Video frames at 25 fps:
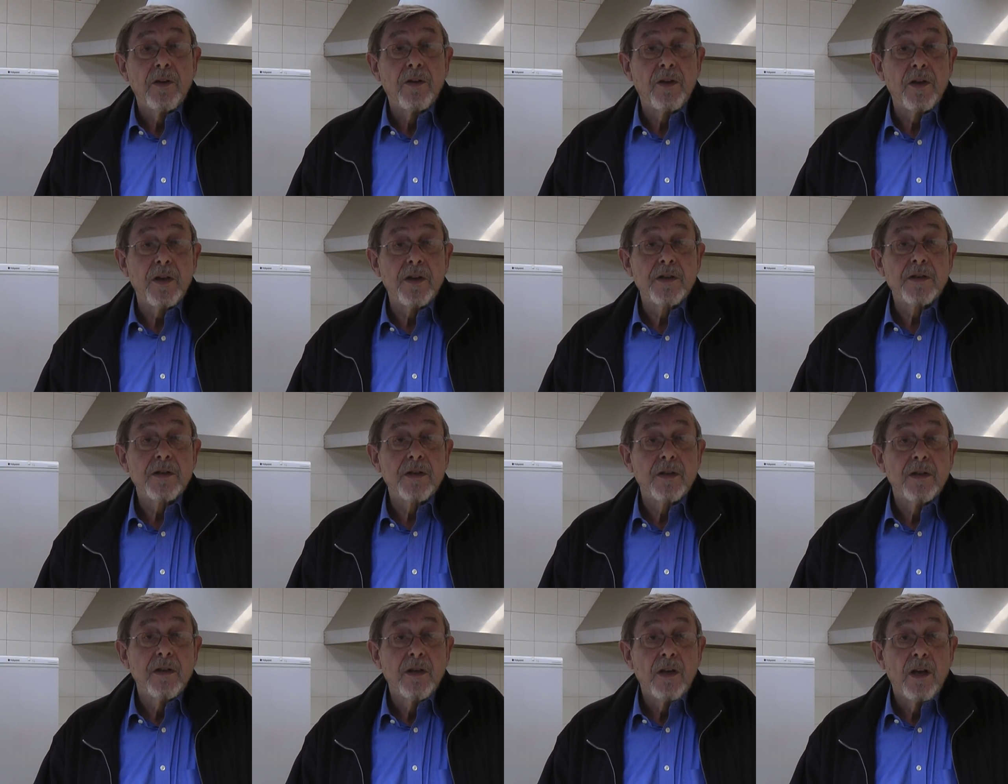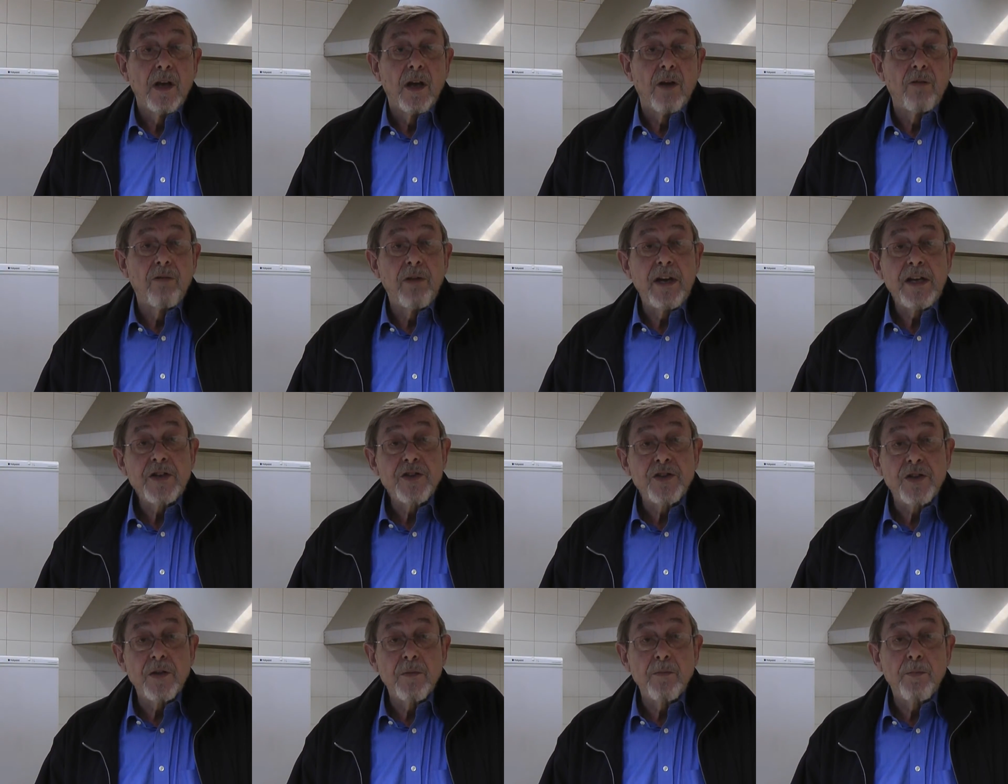that a
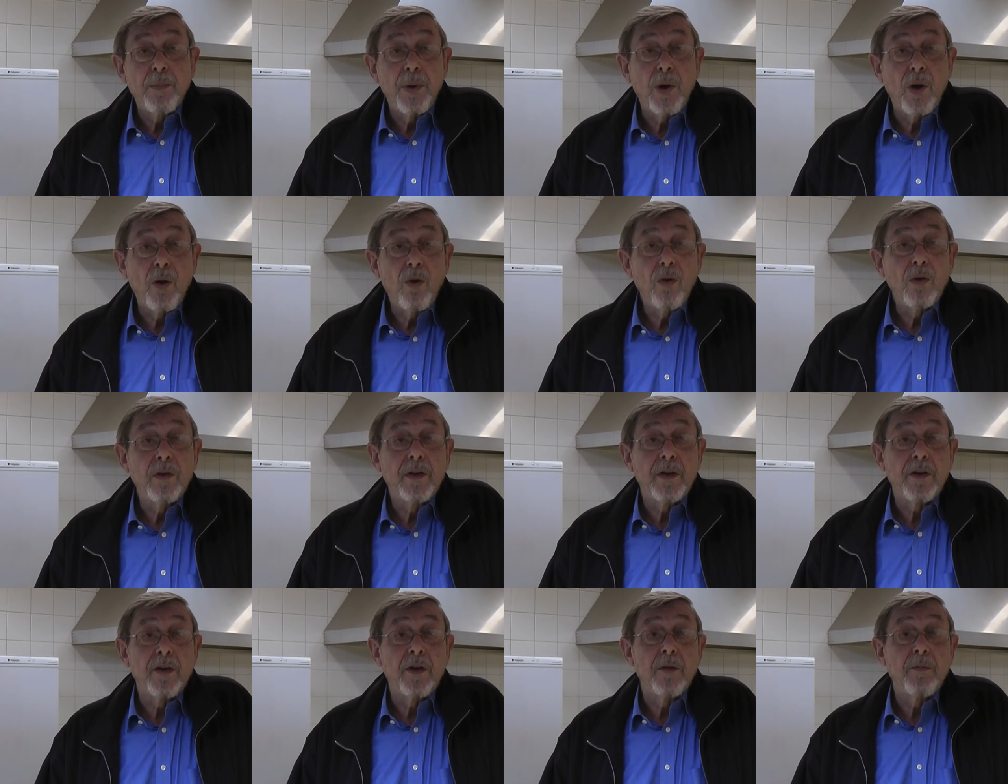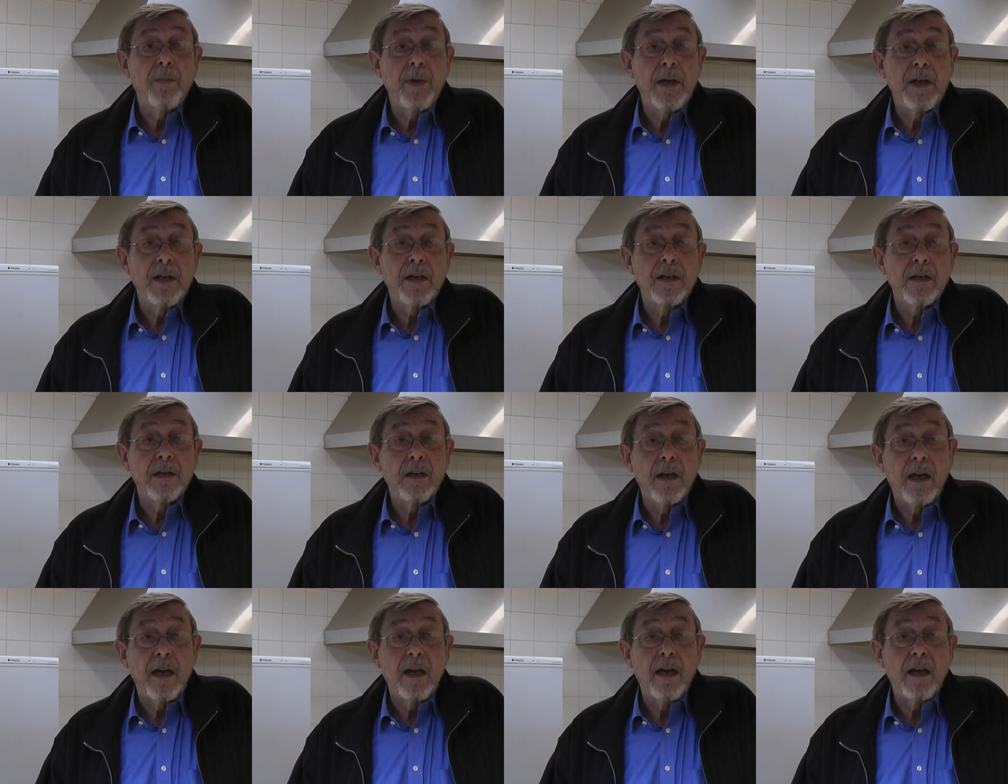recent poll that had
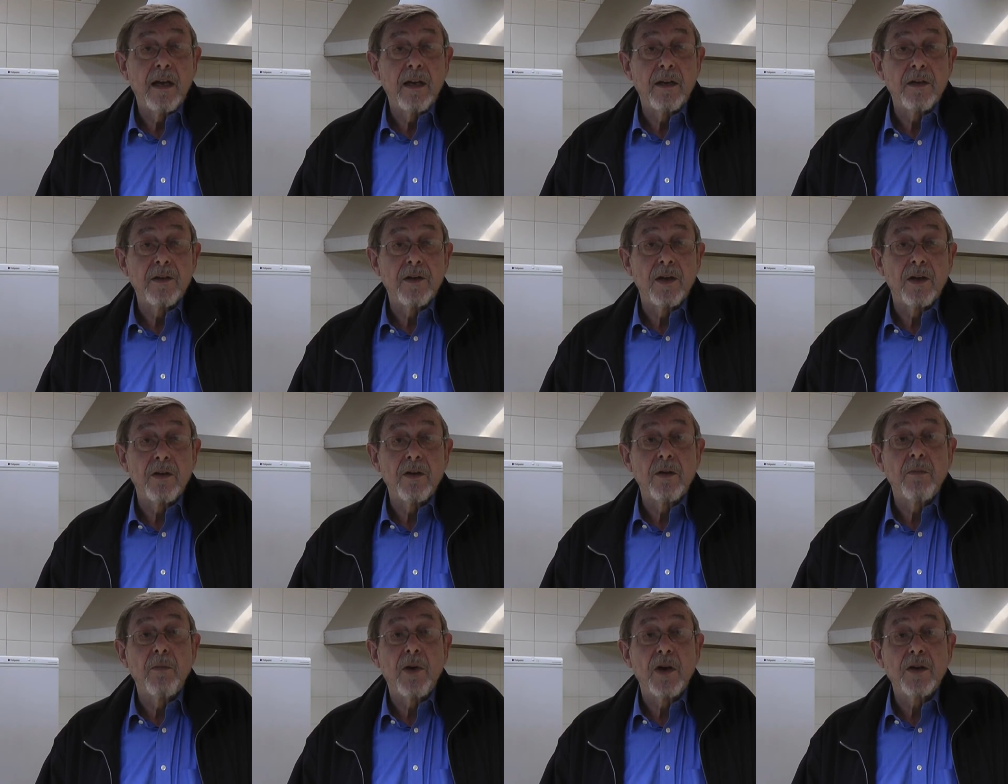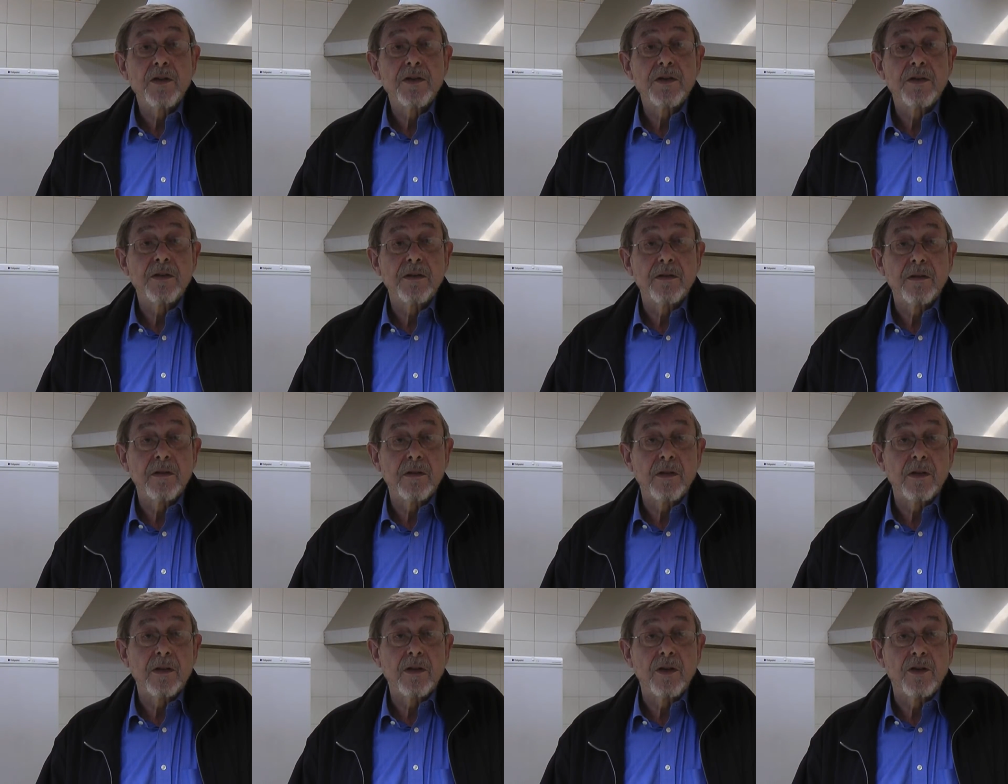been done
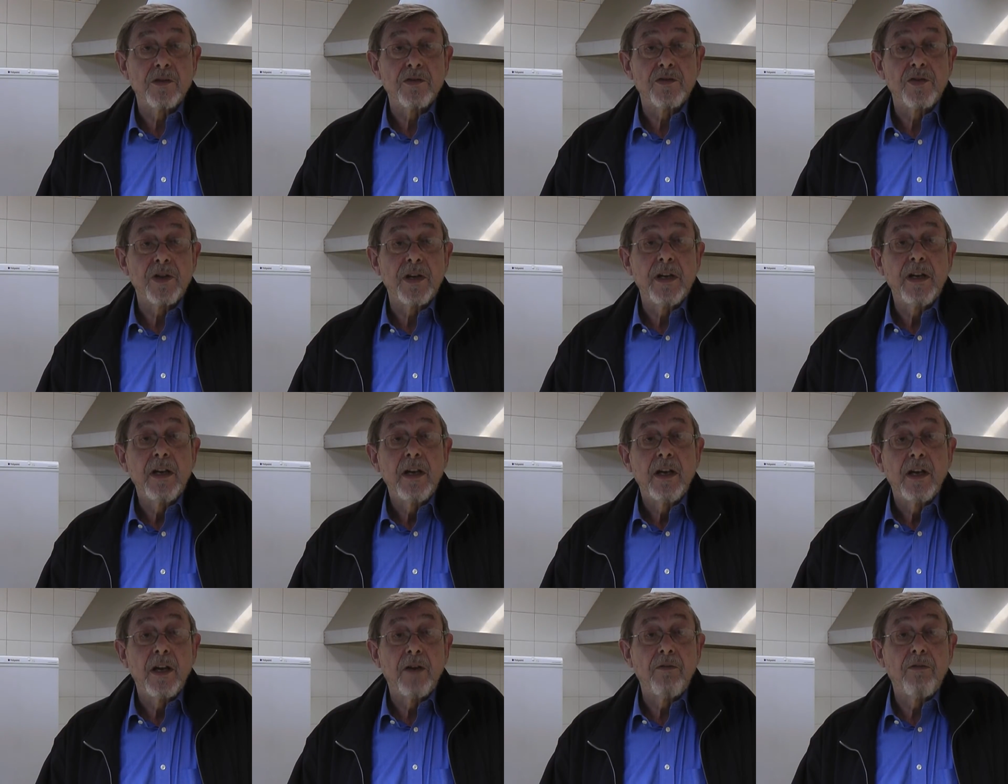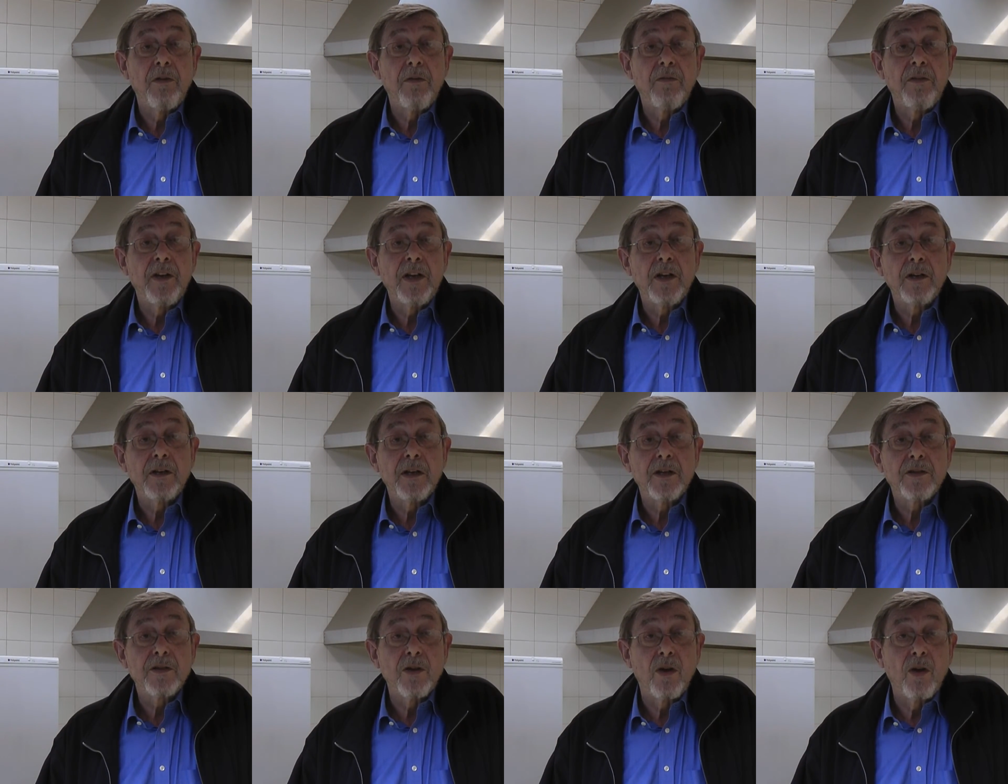amongst the country had
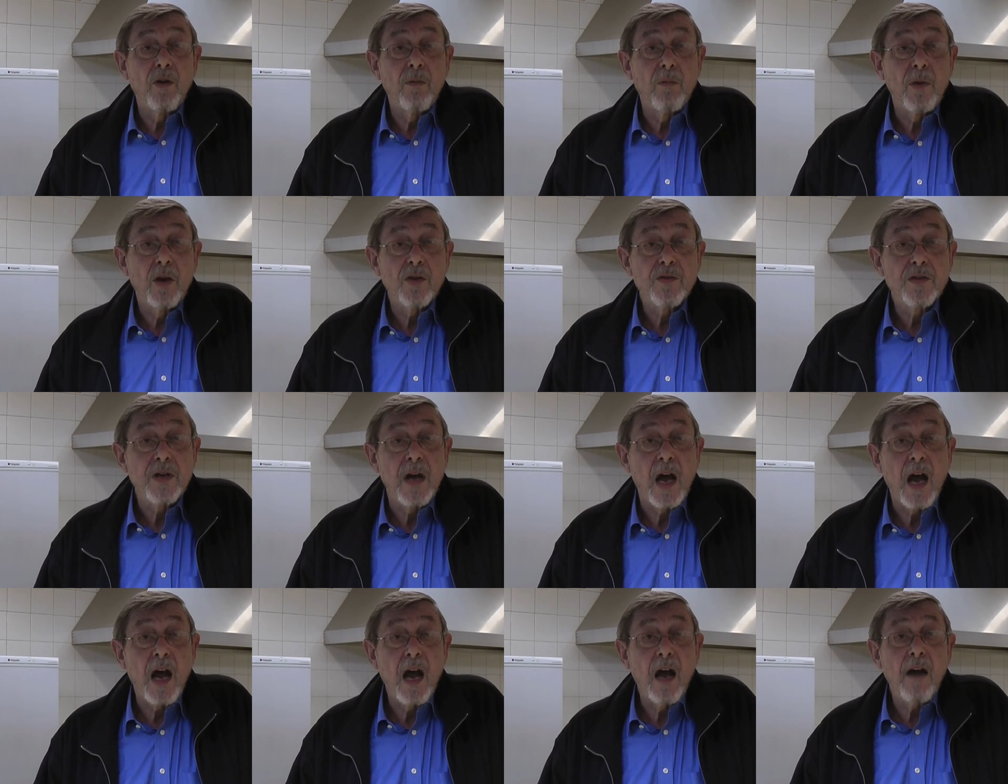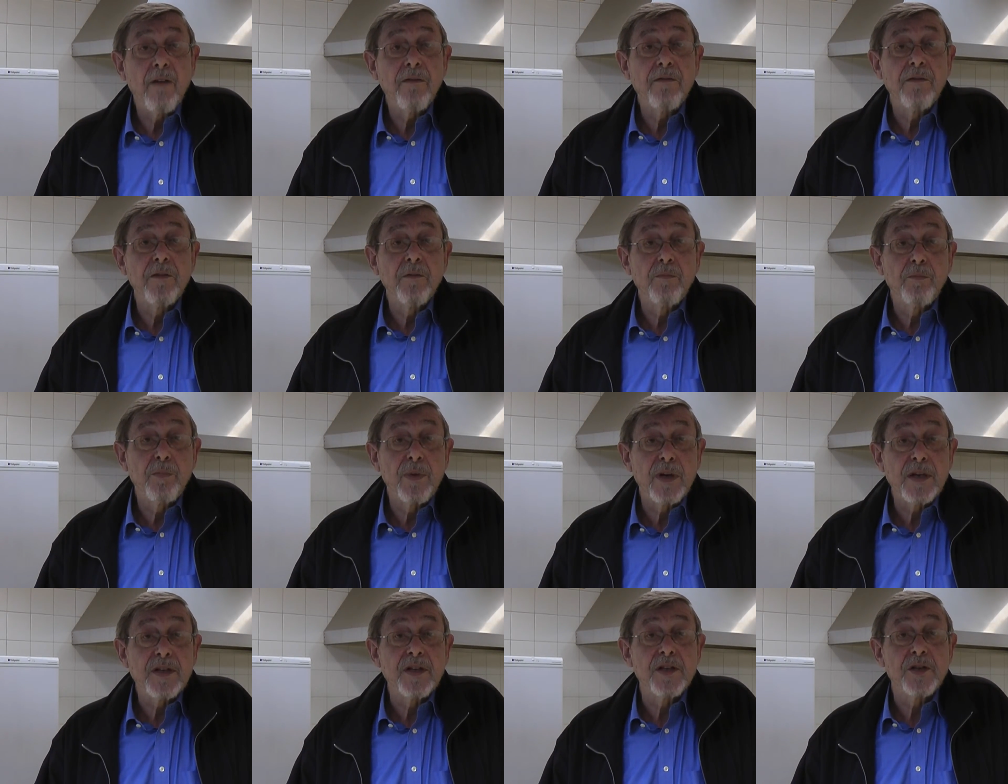revealed that almost half
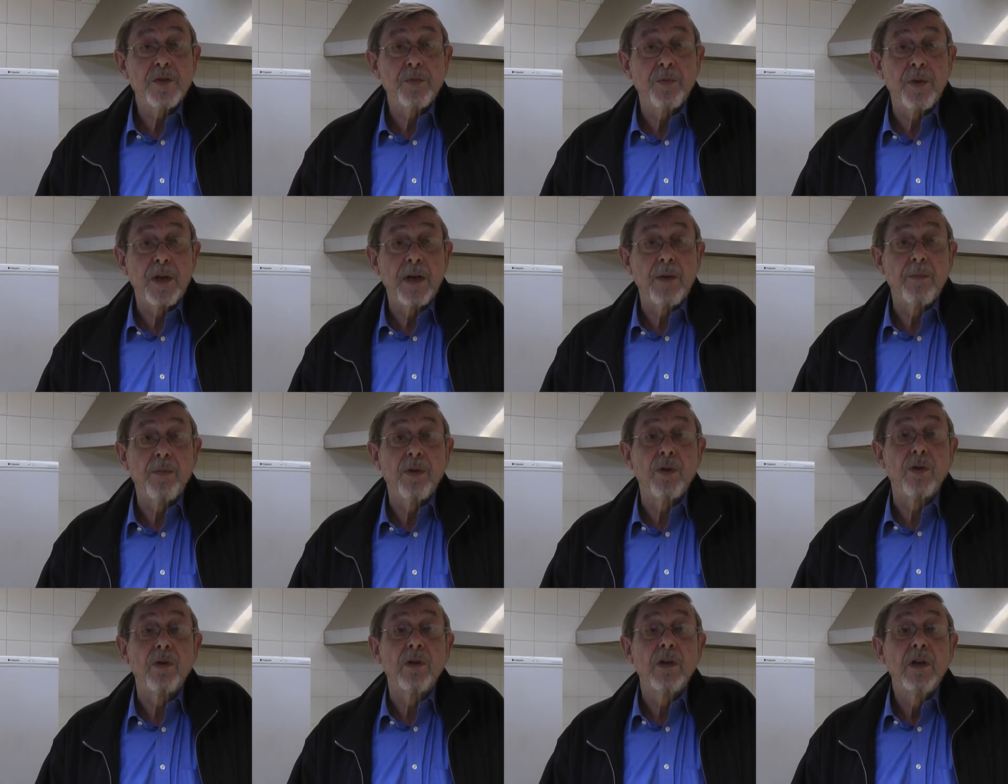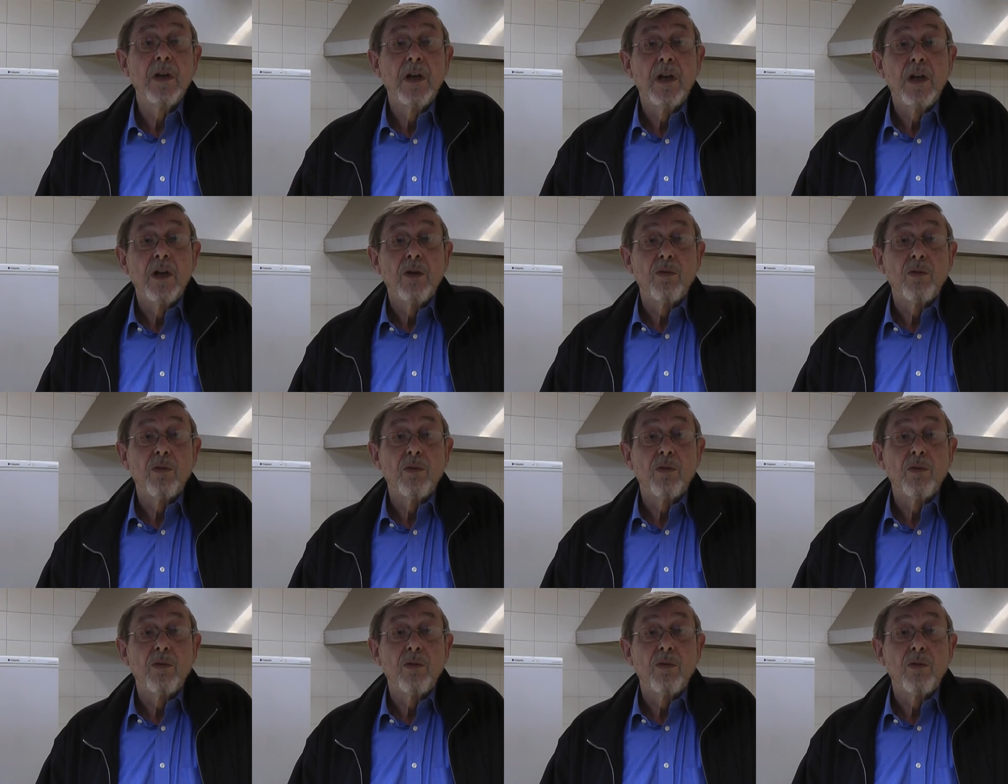of British people